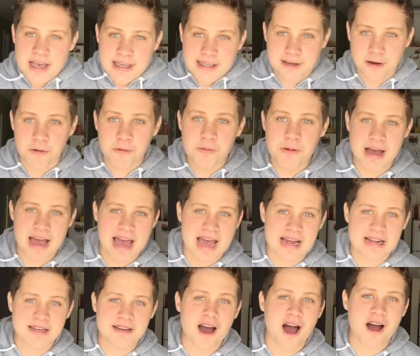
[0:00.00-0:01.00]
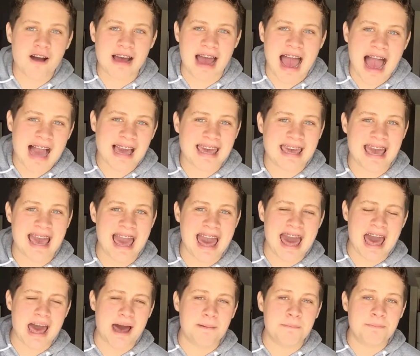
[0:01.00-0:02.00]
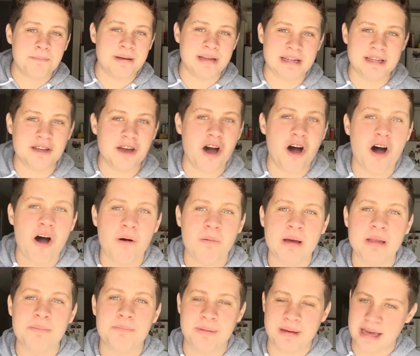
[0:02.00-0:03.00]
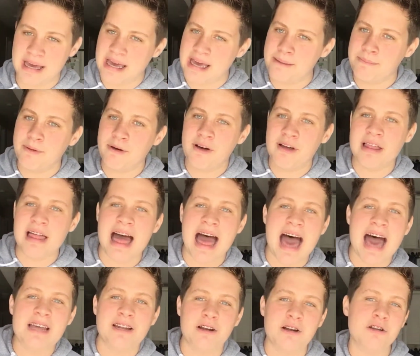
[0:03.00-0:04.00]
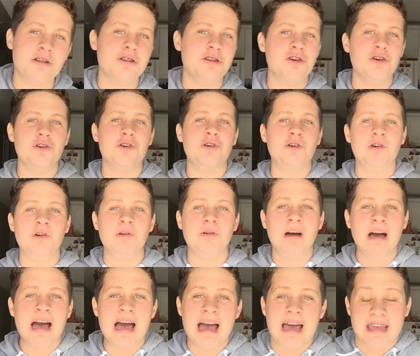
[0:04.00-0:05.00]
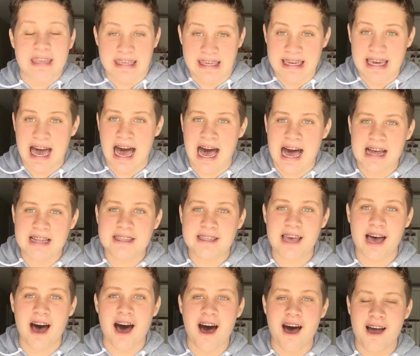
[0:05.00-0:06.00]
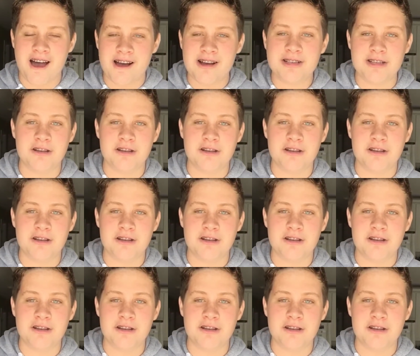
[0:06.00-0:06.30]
So when you're at camp and you're with people that are new, the odds are